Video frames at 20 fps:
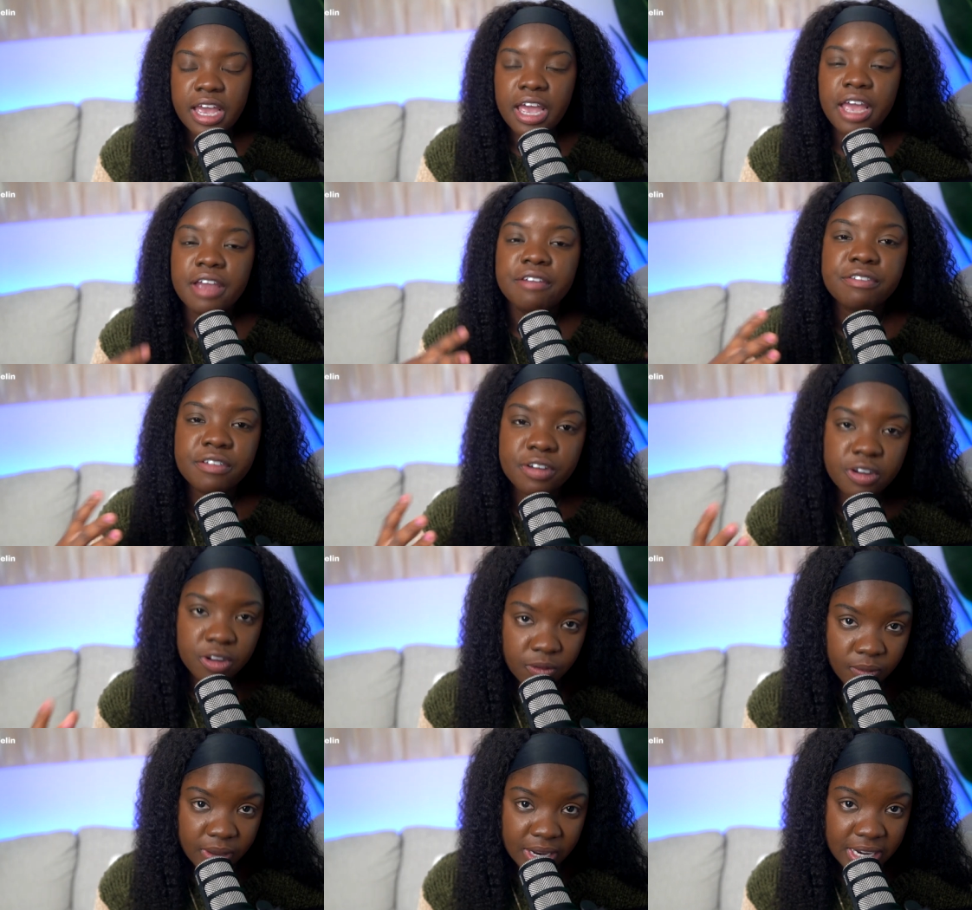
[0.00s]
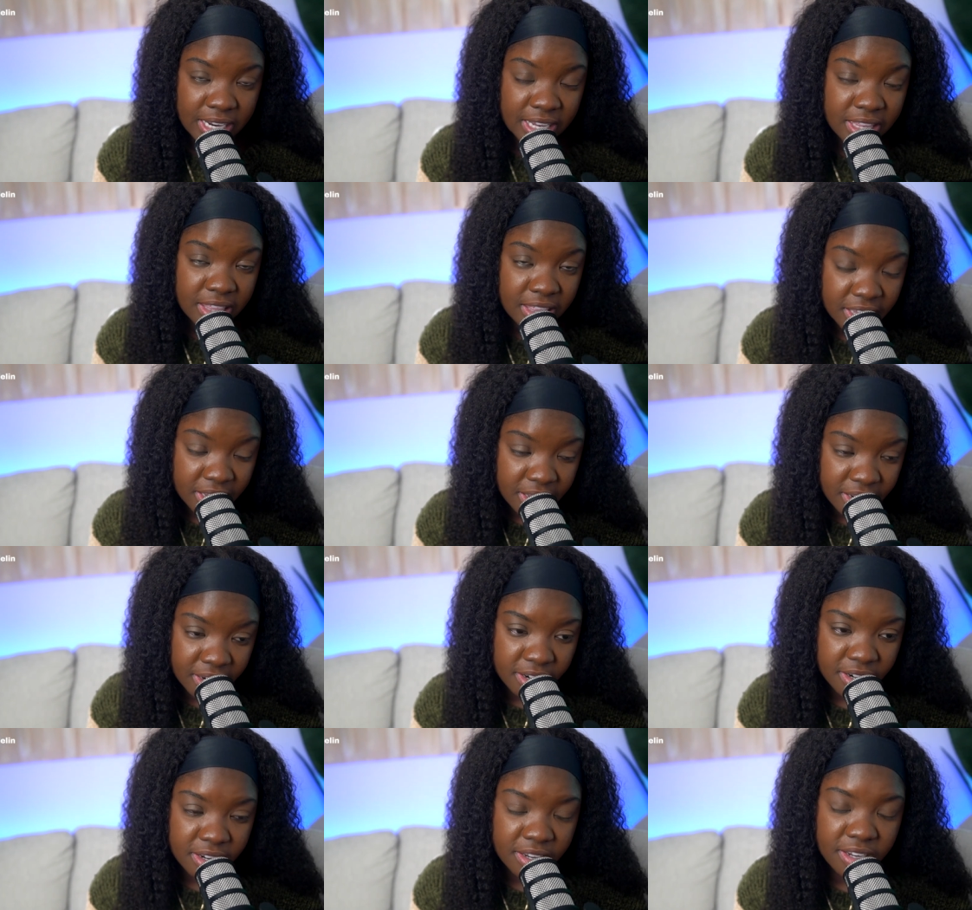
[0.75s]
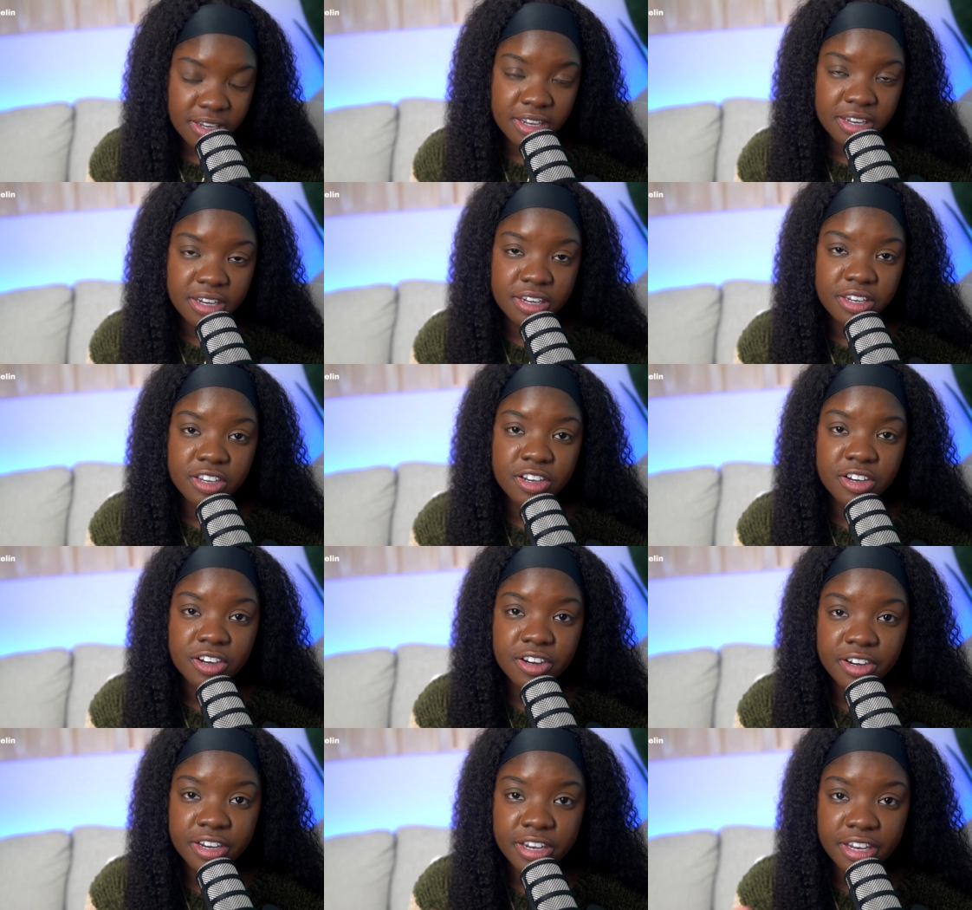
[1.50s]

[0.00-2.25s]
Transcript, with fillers: every now and then in your